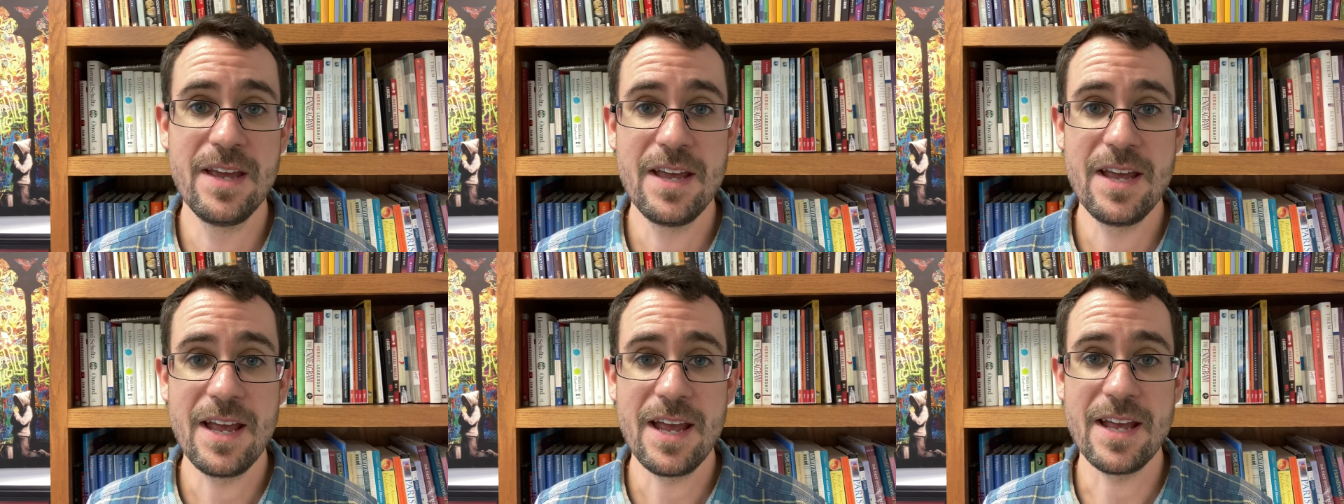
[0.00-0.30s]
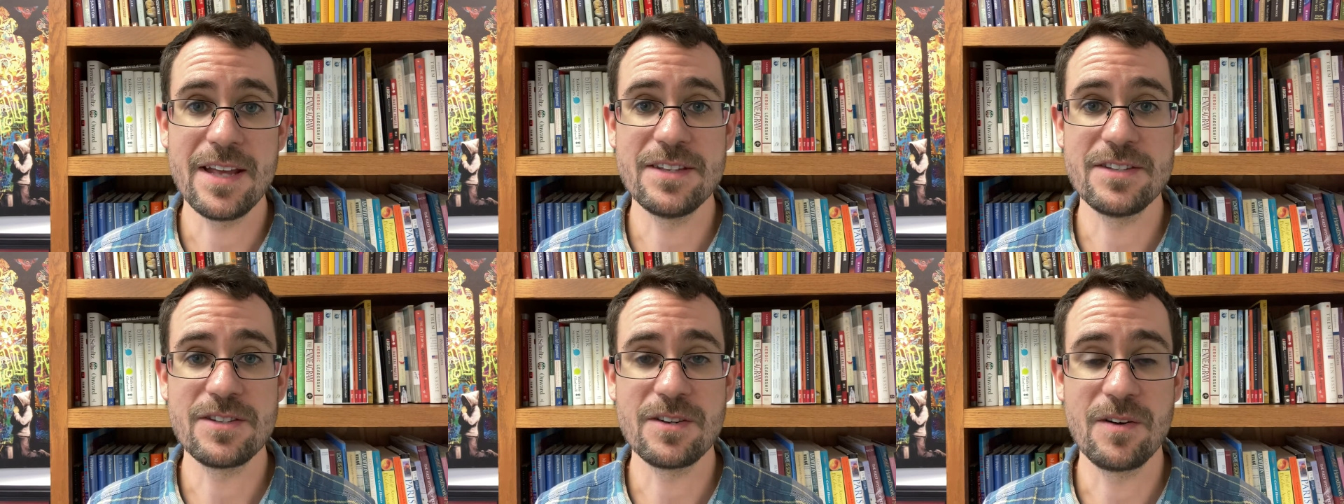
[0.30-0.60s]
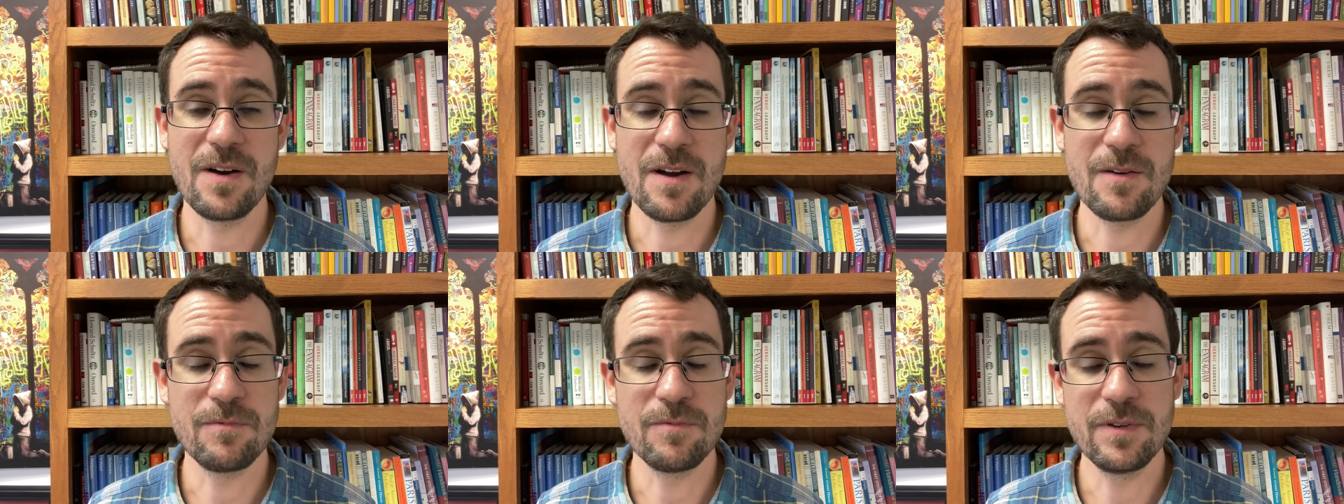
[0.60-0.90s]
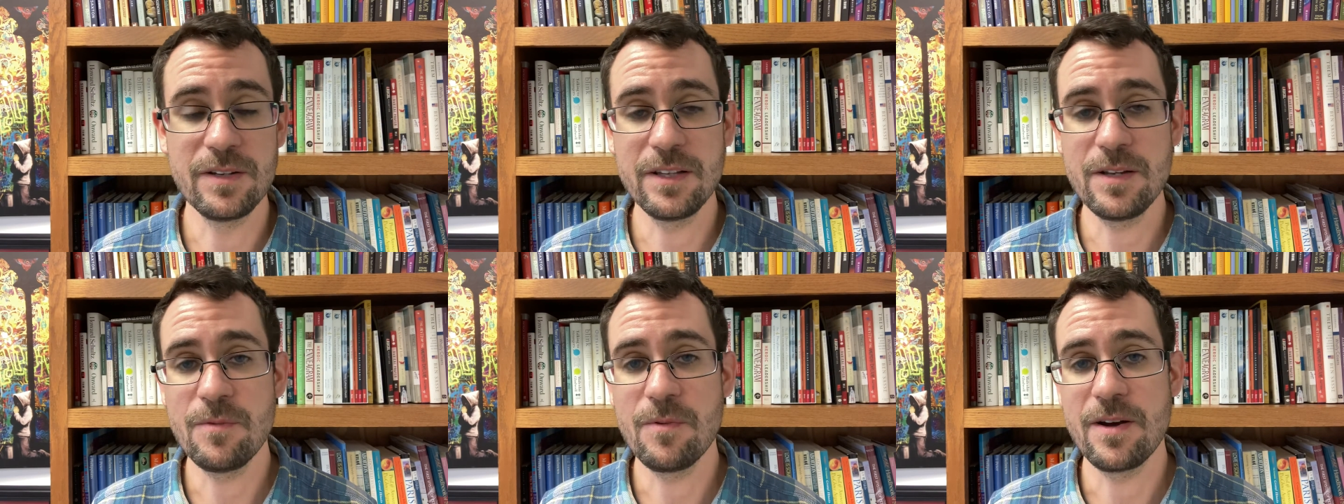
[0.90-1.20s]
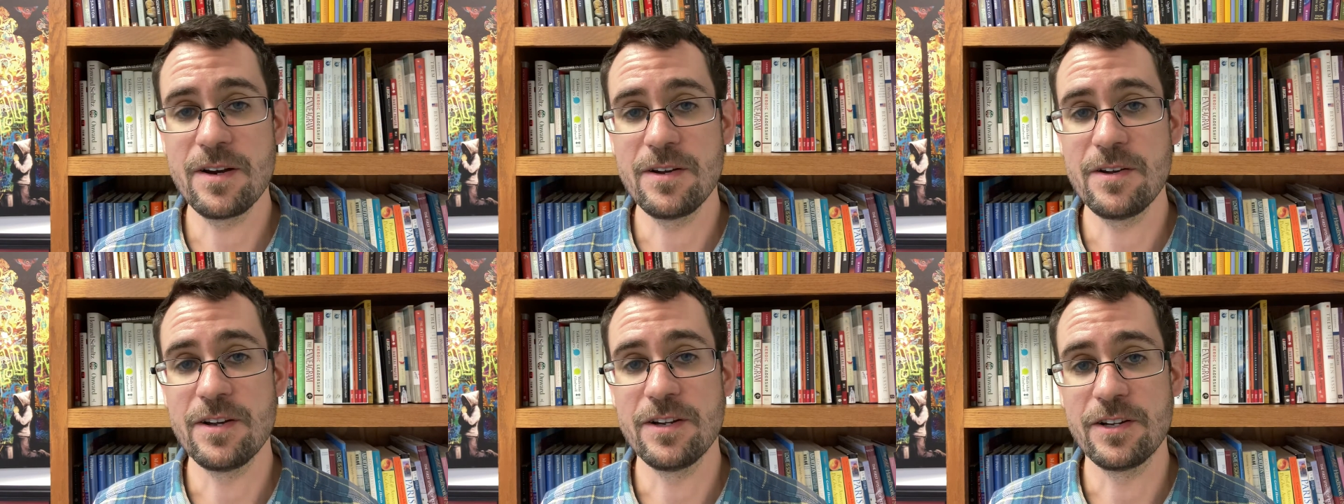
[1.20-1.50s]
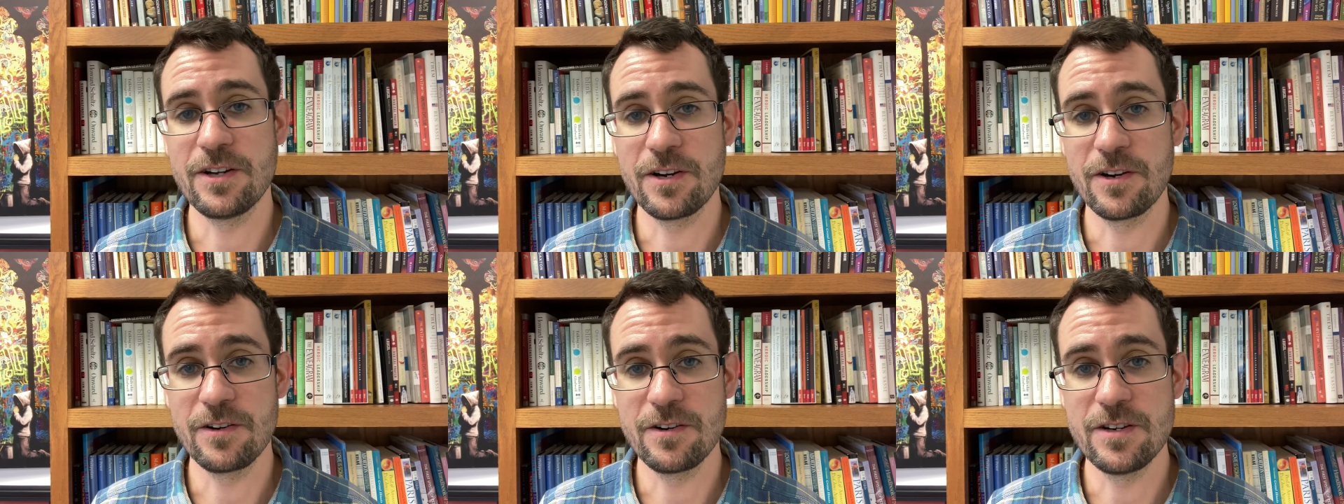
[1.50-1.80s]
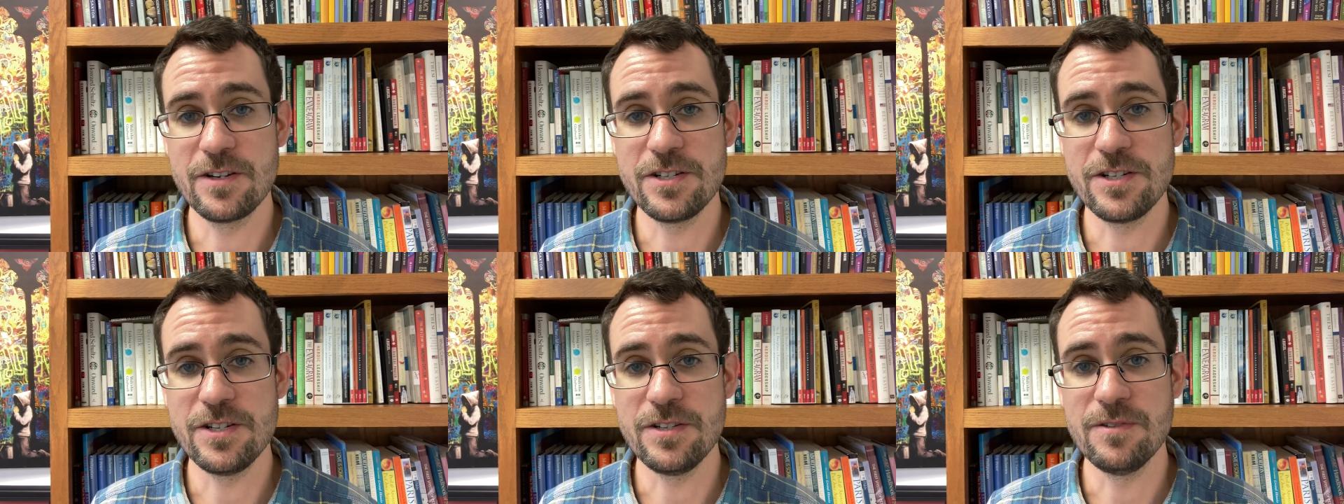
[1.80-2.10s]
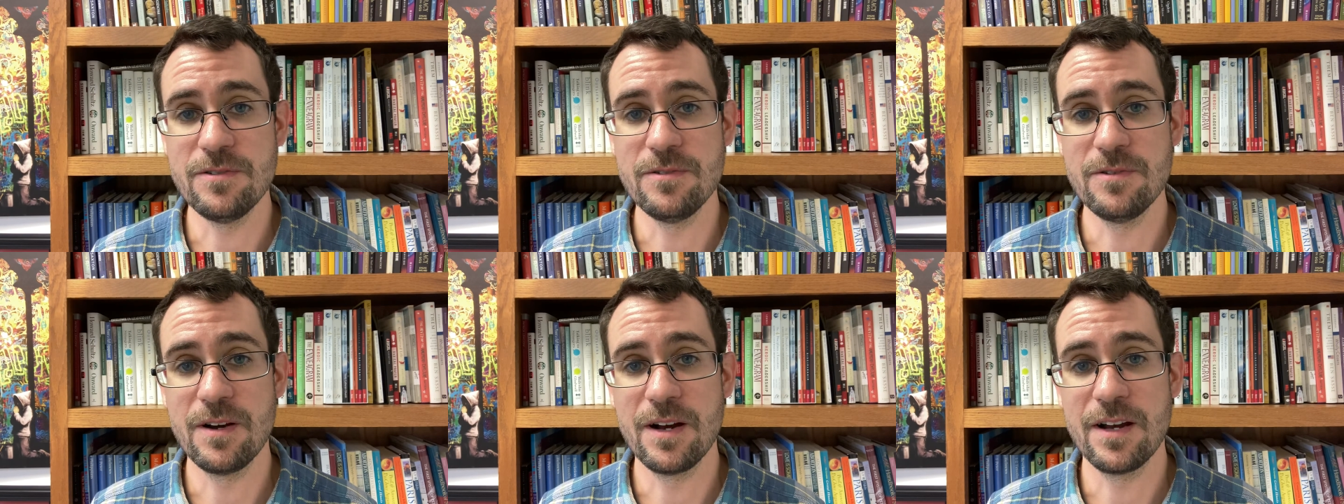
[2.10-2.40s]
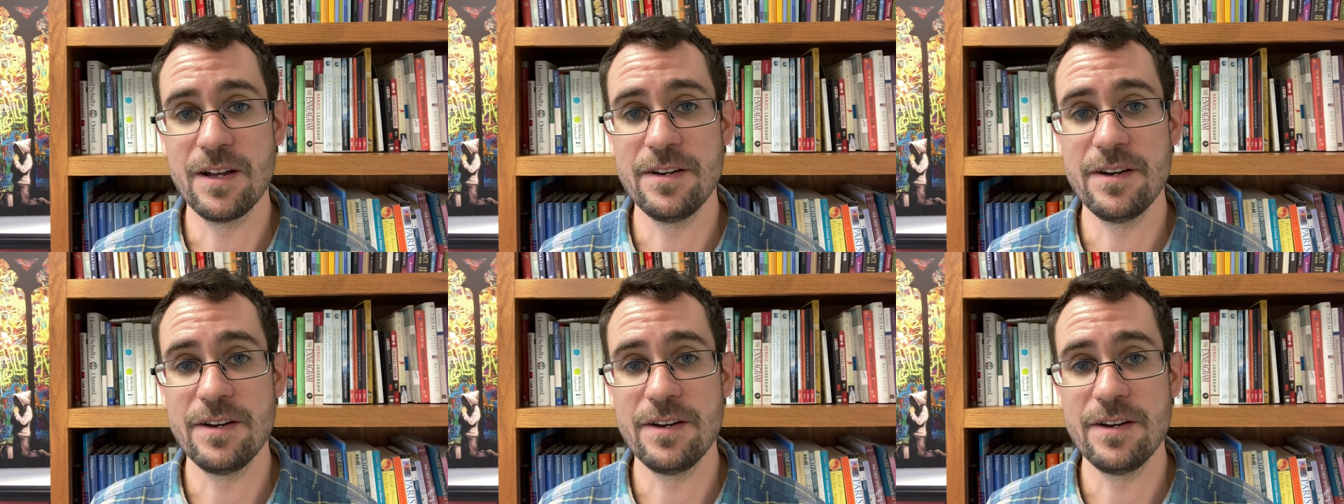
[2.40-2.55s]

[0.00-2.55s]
And so I really want to encourage you,